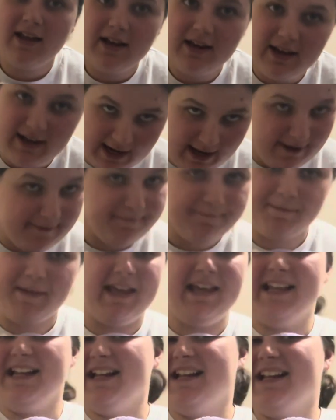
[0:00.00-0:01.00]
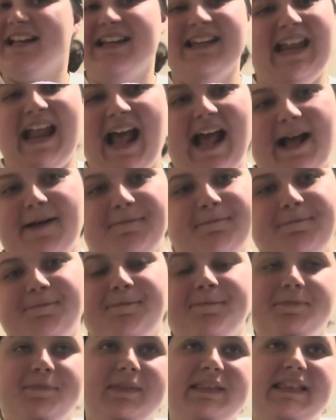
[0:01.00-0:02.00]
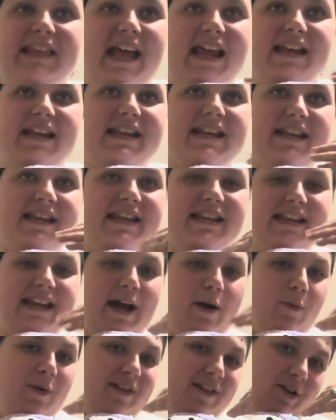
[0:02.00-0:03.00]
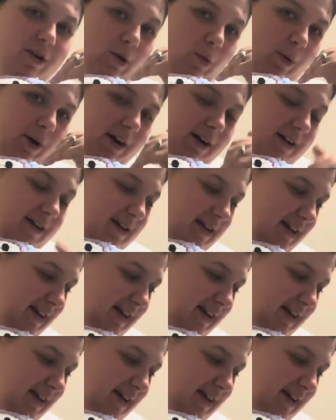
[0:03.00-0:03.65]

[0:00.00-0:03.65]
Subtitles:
No, nah, that wasn't gonna work.